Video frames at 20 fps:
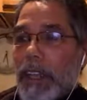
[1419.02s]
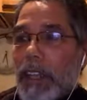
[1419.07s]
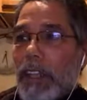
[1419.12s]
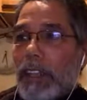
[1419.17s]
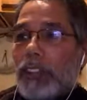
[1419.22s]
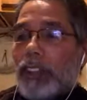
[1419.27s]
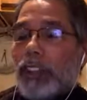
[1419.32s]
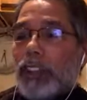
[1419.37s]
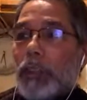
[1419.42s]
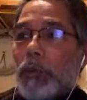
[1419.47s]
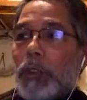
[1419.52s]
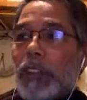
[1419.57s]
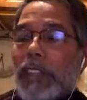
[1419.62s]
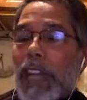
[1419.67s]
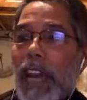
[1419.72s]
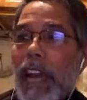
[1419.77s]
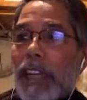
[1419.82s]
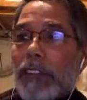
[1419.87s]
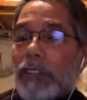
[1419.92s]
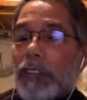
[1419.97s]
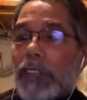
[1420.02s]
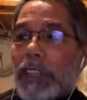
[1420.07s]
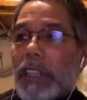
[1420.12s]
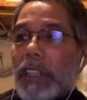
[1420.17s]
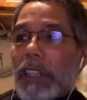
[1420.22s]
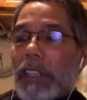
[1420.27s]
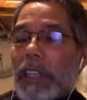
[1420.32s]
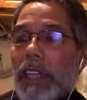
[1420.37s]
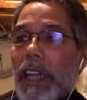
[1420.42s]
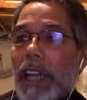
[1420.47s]
she was
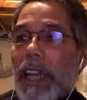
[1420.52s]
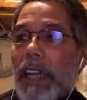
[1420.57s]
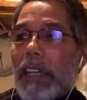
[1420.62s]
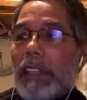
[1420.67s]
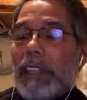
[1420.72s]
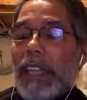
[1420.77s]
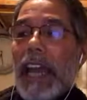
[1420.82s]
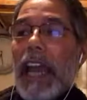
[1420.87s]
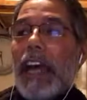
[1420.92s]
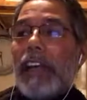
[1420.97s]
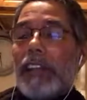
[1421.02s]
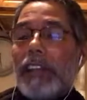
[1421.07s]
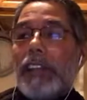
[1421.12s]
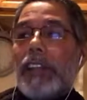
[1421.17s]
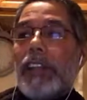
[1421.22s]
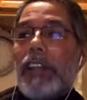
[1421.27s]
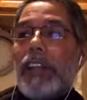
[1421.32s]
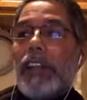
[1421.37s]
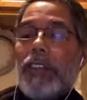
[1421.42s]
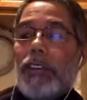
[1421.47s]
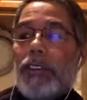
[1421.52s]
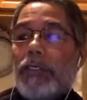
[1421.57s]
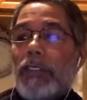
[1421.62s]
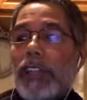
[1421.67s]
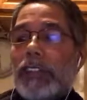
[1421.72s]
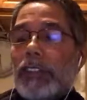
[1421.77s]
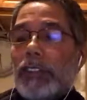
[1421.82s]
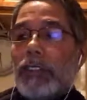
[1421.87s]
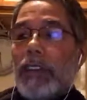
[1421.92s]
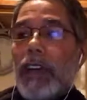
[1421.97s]
actually they had another
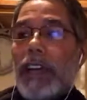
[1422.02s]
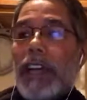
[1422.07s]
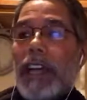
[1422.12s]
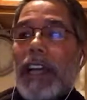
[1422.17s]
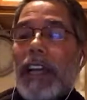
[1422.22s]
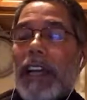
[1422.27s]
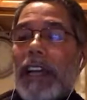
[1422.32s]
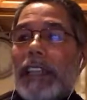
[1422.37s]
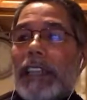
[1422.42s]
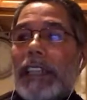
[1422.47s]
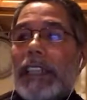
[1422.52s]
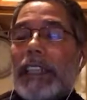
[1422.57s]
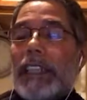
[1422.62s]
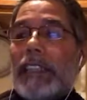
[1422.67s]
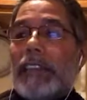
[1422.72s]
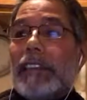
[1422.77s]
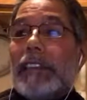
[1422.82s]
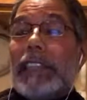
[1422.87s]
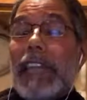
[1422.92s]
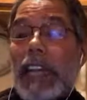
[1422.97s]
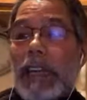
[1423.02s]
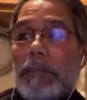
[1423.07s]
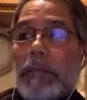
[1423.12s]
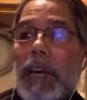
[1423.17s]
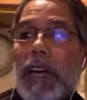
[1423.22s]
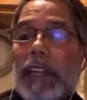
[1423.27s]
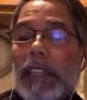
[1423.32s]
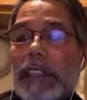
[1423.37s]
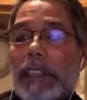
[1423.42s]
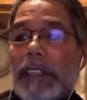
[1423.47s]
restaurant in Santa
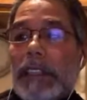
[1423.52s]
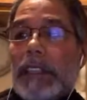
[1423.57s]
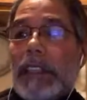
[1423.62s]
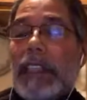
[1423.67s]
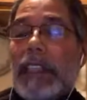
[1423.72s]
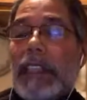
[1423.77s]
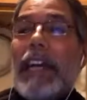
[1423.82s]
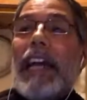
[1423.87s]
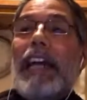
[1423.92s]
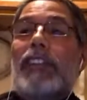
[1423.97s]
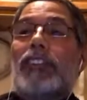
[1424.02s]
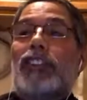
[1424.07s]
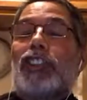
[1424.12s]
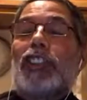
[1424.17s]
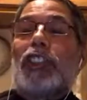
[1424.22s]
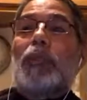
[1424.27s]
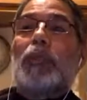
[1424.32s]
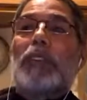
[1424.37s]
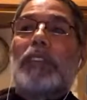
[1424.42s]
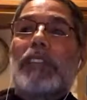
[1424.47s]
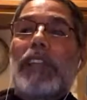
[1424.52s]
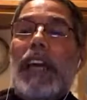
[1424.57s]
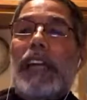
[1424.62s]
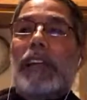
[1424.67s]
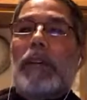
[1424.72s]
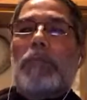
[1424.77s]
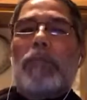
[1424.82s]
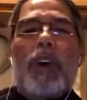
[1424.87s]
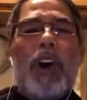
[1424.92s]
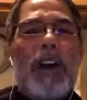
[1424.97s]
Monica, and she was like a
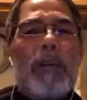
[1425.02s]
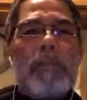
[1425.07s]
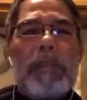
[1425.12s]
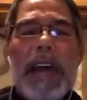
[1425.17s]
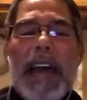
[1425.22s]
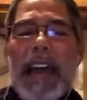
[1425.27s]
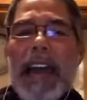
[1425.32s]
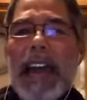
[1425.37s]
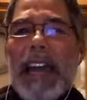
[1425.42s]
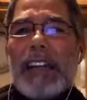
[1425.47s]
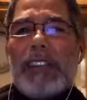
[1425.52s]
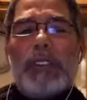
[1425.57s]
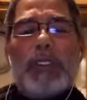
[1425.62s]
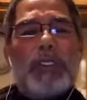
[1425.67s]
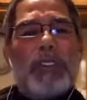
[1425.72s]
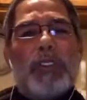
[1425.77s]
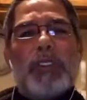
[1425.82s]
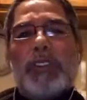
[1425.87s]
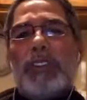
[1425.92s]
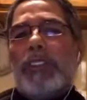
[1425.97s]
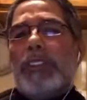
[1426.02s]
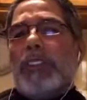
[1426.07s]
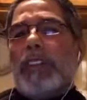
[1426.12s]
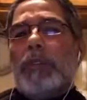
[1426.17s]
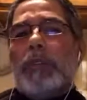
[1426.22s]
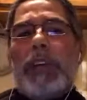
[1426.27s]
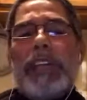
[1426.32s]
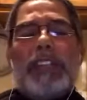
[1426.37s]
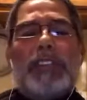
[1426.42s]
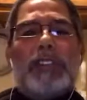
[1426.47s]
bar back or a
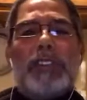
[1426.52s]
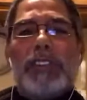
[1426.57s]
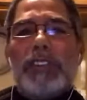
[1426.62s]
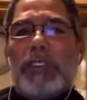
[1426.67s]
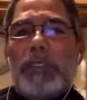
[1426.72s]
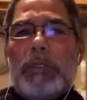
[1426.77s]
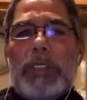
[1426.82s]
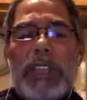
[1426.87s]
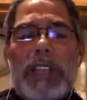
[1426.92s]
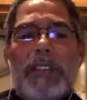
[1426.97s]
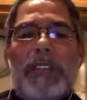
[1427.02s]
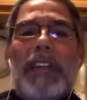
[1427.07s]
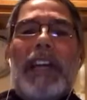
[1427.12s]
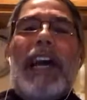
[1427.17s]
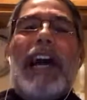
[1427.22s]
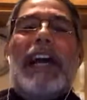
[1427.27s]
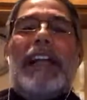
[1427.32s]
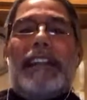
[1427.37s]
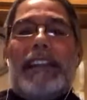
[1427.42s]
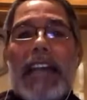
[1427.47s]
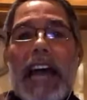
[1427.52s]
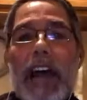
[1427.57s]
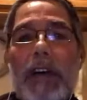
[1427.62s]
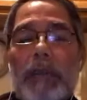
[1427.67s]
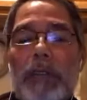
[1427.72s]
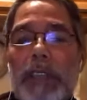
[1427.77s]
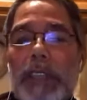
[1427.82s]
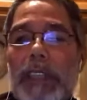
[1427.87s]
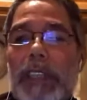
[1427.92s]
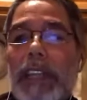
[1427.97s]
waitress or whatever at that
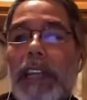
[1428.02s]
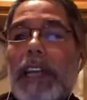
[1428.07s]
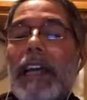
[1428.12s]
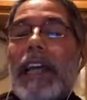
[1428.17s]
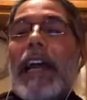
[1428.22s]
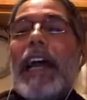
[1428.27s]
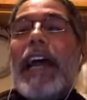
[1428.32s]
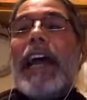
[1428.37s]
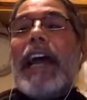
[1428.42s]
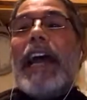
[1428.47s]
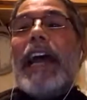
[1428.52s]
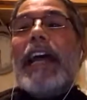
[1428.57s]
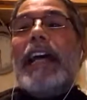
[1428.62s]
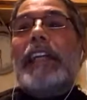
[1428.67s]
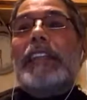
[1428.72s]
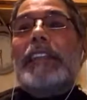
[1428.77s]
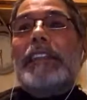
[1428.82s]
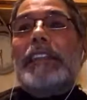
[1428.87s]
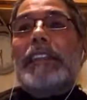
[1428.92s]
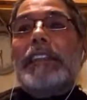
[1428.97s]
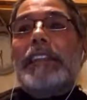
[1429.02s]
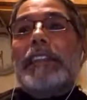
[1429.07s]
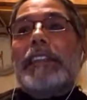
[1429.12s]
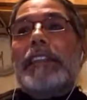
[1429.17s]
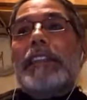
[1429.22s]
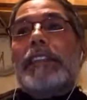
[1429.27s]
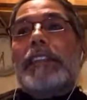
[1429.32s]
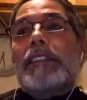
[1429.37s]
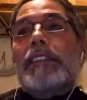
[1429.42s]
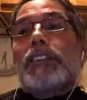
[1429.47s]
one. And
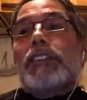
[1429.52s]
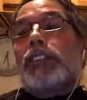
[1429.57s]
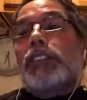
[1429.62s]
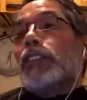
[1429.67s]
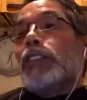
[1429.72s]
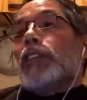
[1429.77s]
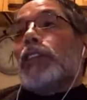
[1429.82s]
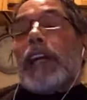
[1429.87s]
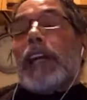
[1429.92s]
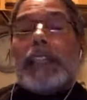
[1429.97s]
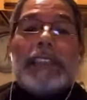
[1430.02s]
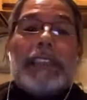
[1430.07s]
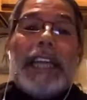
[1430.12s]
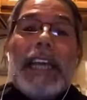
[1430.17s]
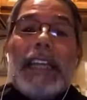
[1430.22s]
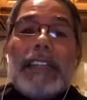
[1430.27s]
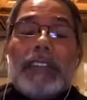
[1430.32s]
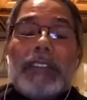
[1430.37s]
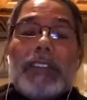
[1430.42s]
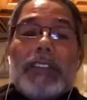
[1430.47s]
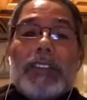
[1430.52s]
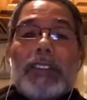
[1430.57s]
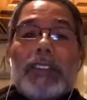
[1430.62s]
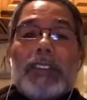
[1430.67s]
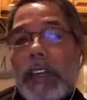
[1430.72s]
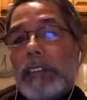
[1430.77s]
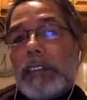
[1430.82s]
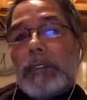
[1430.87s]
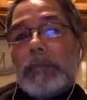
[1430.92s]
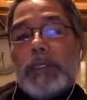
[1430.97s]
she knew how to dance to
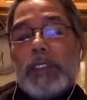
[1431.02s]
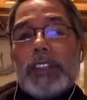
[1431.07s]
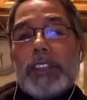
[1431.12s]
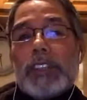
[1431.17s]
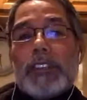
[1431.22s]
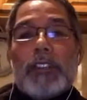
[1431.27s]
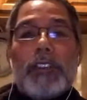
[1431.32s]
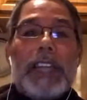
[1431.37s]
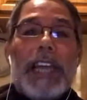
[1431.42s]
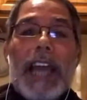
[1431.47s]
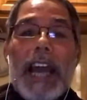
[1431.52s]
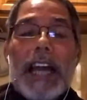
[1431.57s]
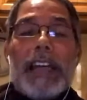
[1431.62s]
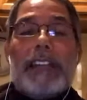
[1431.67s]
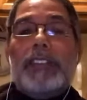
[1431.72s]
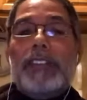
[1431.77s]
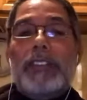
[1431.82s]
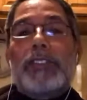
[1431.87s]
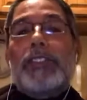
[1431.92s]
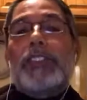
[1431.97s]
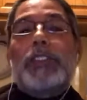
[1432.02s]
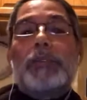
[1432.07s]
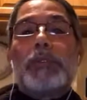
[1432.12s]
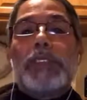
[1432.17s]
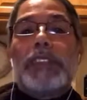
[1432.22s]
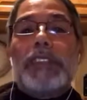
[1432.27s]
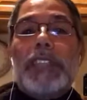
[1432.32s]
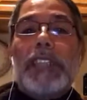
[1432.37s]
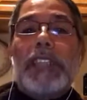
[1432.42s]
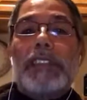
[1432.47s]
salsa music. So they asked her if she
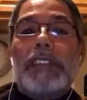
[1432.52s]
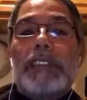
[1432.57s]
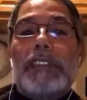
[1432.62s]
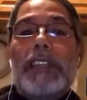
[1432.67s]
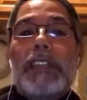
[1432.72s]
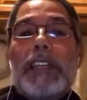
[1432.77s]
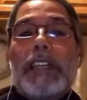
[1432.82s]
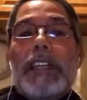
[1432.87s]
would teach.